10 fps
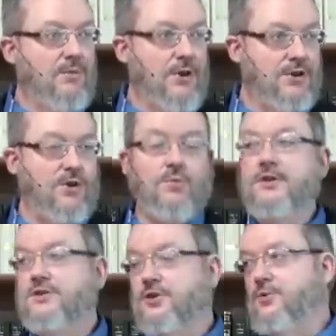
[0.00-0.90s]
Well, you
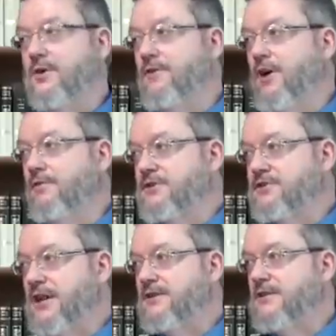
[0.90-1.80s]
would too if all of a
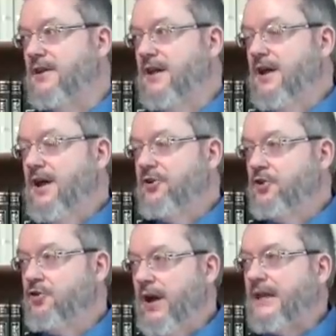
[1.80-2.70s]
sudden
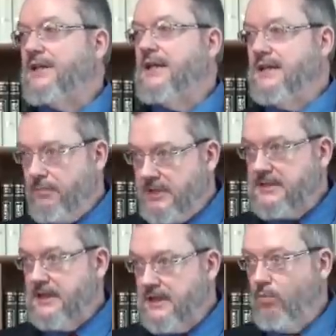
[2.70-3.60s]
you're greatly
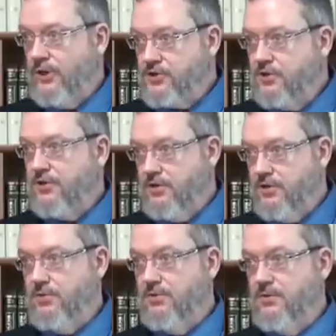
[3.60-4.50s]
limited in what you can
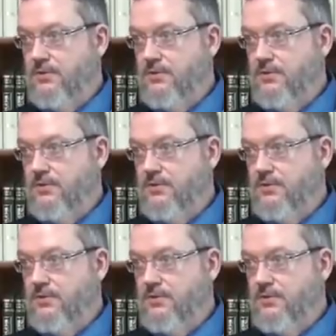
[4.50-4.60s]
do.